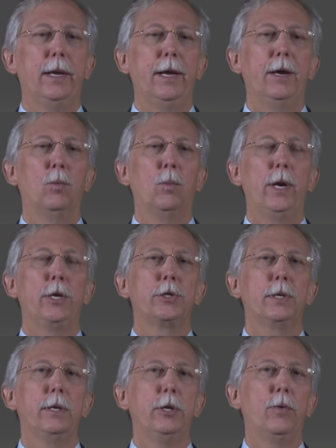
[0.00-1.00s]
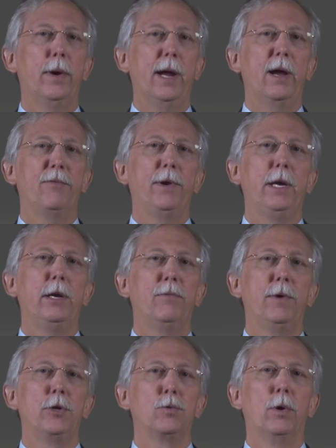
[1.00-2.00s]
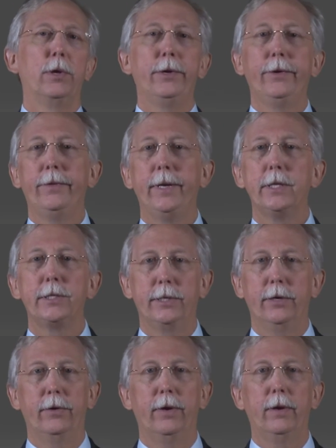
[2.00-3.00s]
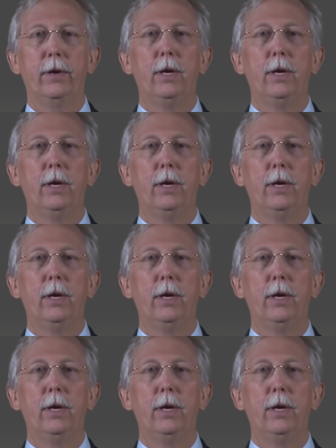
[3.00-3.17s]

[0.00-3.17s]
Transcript: in which you have an individual who is sued.